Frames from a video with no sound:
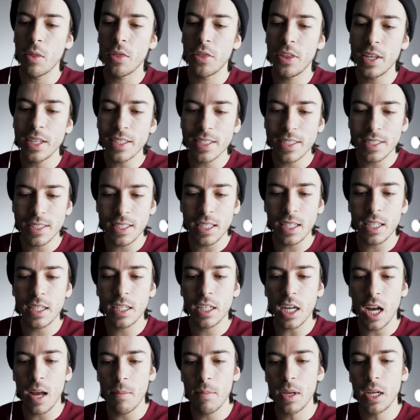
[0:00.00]
this scene
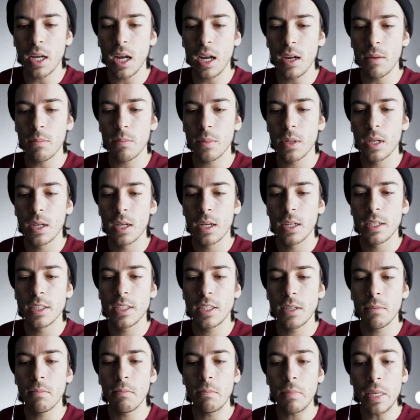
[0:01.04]
coming up,
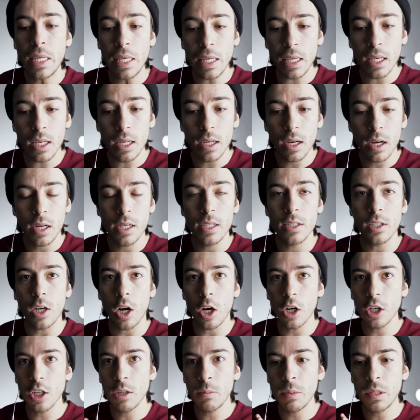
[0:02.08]
to me, is
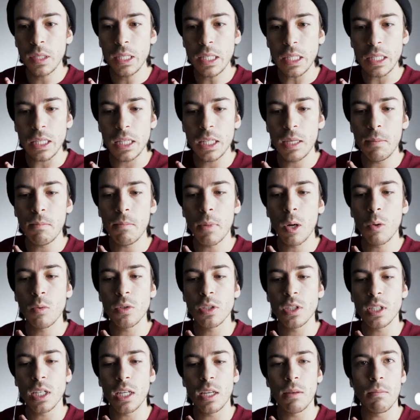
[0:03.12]
arguably the
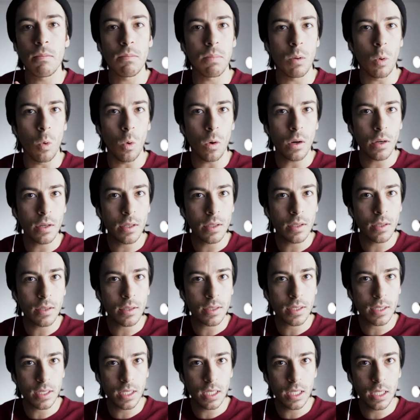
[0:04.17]
most important
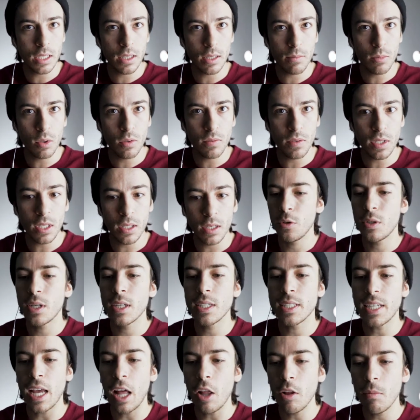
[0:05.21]
scene in the movie. You
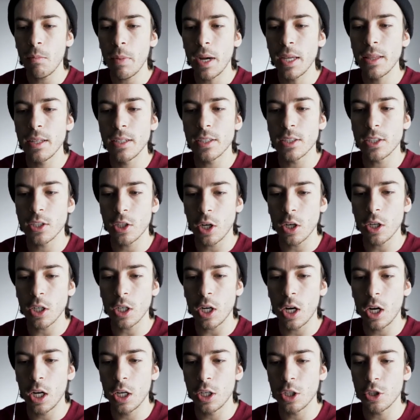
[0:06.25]
can tell by the stark
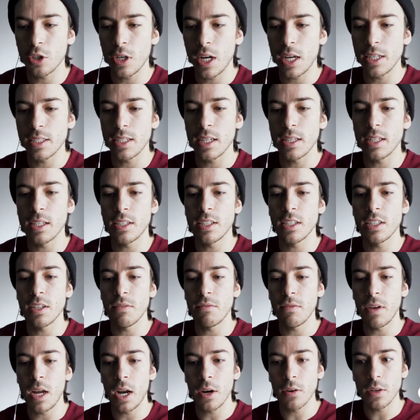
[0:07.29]
contrast that this is a
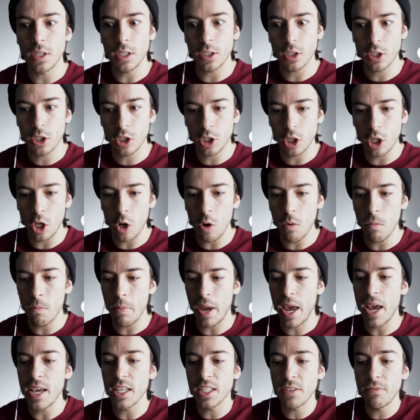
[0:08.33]
very
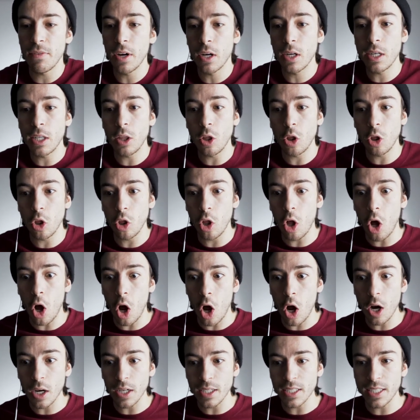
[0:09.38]
slow-paced, very
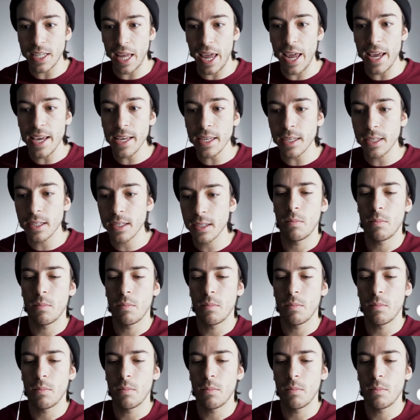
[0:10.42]
long take,